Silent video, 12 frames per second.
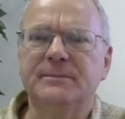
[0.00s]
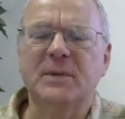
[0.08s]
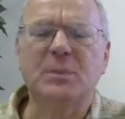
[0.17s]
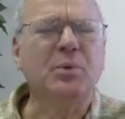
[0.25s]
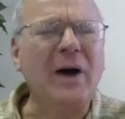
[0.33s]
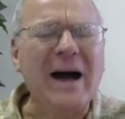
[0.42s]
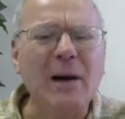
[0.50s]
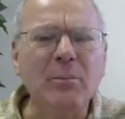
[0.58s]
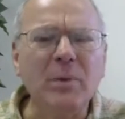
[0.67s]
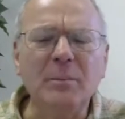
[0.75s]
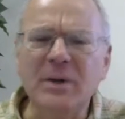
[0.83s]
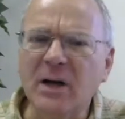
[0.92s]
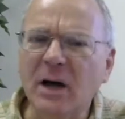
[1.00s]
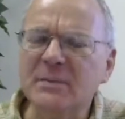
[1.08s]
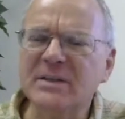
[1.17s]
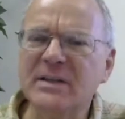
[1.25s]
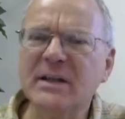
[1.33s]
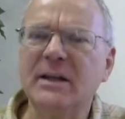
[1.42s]
problem
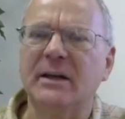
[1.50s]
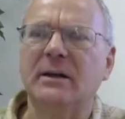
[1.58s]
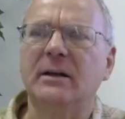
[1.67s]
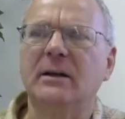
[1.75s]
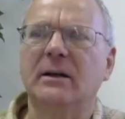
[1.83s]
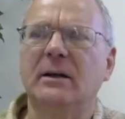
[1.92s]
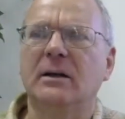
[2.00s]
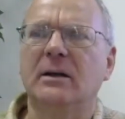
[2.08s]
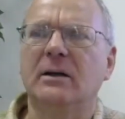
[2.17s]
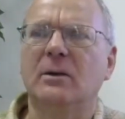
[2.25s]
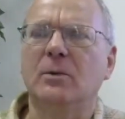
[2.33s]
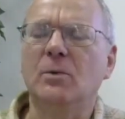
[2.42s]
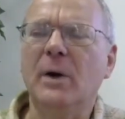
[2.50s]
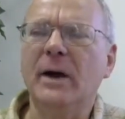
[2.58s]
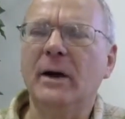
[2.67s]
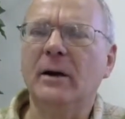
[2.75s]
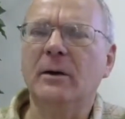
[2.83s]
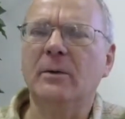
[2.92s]
comes in
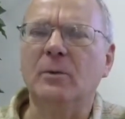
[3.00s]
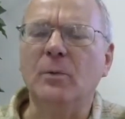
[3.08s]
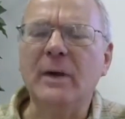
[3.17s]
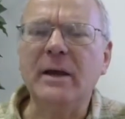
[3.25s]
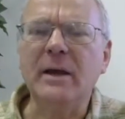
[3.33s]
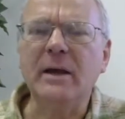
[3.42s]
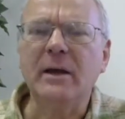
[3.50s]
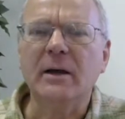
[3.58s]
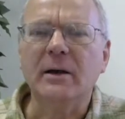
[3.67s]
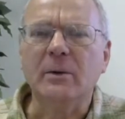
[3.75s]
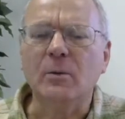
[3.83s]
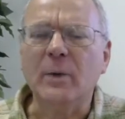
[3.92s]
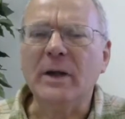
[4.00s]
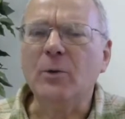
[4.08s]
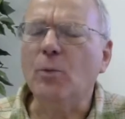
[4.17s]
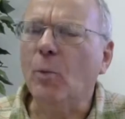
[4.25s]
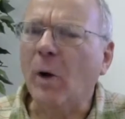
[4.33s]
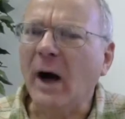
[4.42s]
where we
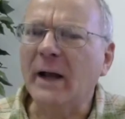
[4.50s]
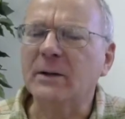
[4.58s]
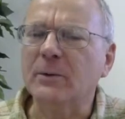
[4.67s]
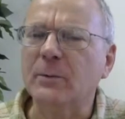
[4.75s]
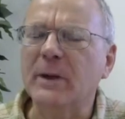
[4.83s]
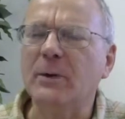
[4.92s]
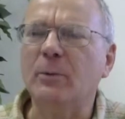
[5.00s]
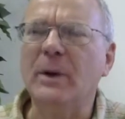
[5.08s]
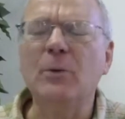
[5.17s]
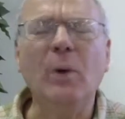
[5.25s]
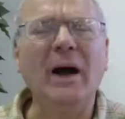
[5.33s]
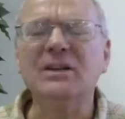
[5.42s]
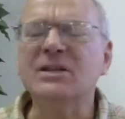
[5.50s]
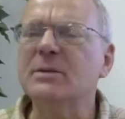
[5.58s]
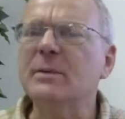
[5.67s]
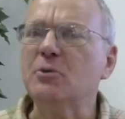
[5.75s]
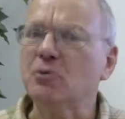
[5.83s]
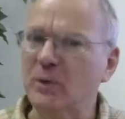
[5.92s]
want to
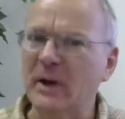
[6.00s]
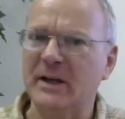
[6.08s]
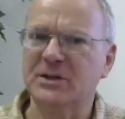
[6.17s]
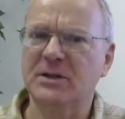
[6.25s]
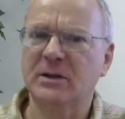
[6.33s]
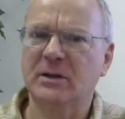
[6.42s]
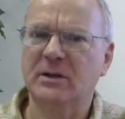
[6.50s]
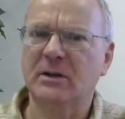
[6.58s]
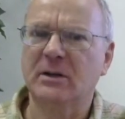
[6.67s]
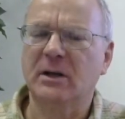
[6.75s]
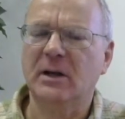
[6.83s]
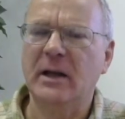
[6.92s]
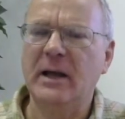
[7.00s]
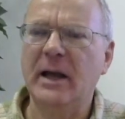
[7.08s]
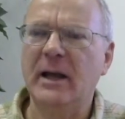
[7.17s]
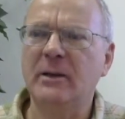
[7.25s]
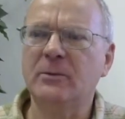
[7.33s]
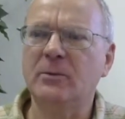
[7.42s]
be rich,
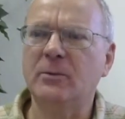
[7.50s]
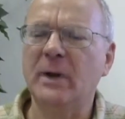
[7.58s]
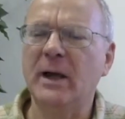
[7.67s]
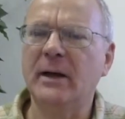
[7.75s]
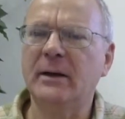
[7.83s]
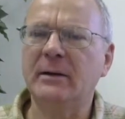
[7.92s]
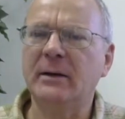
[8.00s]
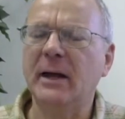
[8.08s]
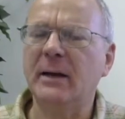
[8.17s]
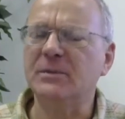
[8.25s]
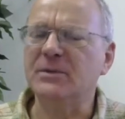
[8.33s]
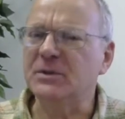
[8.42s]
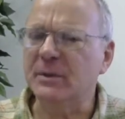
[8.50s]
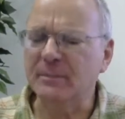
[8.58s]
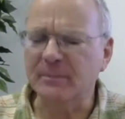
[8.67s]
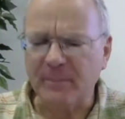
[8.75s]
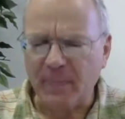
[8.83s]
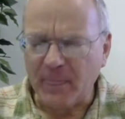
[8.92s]
and the
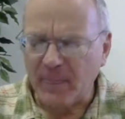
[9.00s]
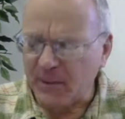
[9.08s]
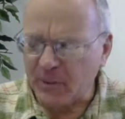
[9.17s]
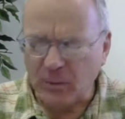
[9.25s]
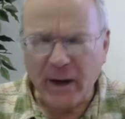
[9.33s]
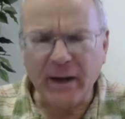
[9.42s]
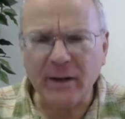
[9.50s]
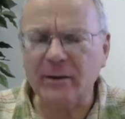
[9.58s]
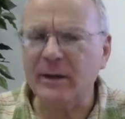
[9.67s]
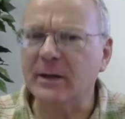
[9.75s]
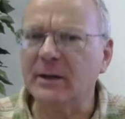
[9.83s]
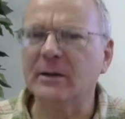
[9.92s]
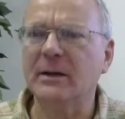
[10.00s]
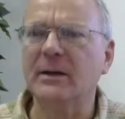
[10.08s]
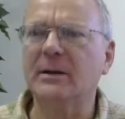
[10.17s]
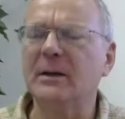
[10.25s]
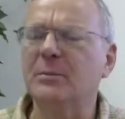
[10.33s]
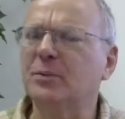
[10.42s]
writer here
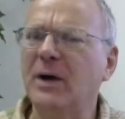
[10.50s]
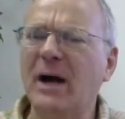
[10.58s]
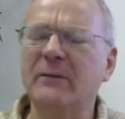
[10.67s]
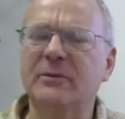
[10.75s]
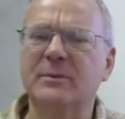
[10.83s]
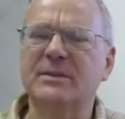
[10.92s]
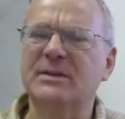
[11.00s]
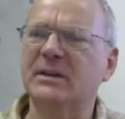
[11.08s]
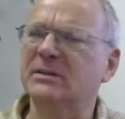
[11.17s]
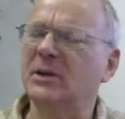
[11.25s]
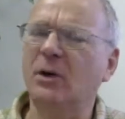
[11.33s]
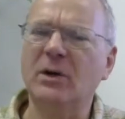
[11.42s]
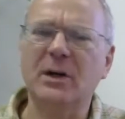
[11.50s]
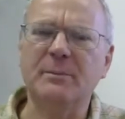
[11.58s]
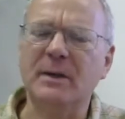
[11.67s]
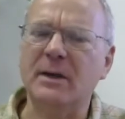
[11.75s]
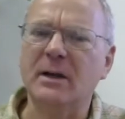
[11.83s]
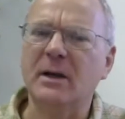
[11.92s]
in Proverbs said, "Don't let
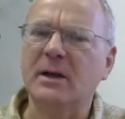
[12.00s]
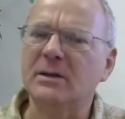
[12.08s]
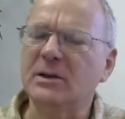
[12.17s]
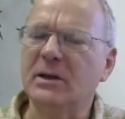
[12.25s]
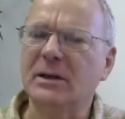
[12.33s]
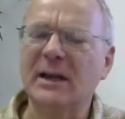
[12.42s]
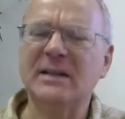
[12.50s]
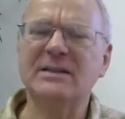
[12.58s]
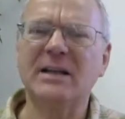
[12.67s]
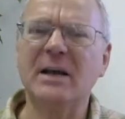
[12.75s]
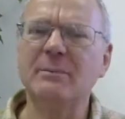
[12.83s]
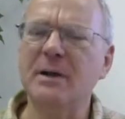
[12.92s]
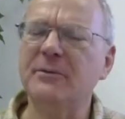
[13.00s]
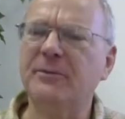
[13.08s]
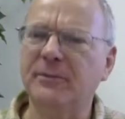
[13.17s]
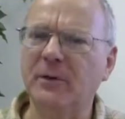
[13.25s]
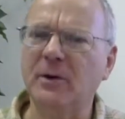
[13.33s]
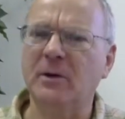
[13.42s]
me, lest I be
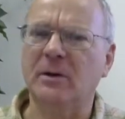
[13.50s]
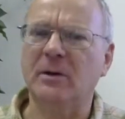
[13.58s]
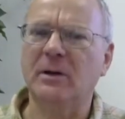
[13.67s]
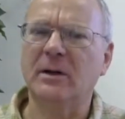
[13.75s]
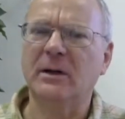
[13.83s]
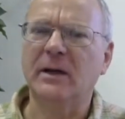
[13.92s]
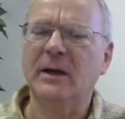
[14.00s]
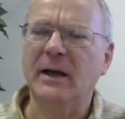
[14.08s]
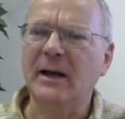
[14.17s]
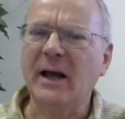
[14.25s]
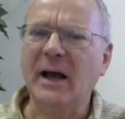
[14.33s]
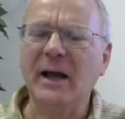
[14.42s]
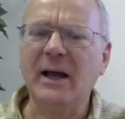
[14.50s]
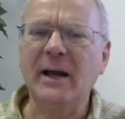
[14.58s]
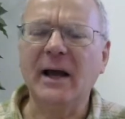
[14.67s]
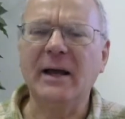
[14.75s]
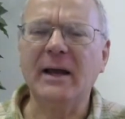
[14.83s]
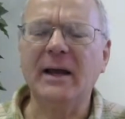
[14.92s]
full, and
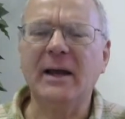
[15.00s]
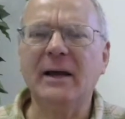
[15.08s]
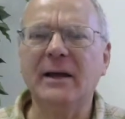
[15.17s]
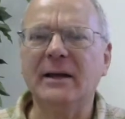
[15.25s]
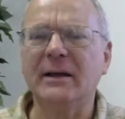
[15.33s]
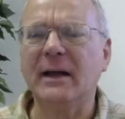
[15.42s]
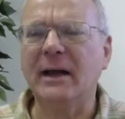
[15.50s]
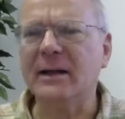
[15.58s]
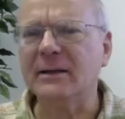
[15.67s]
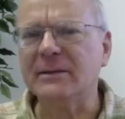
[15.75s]
I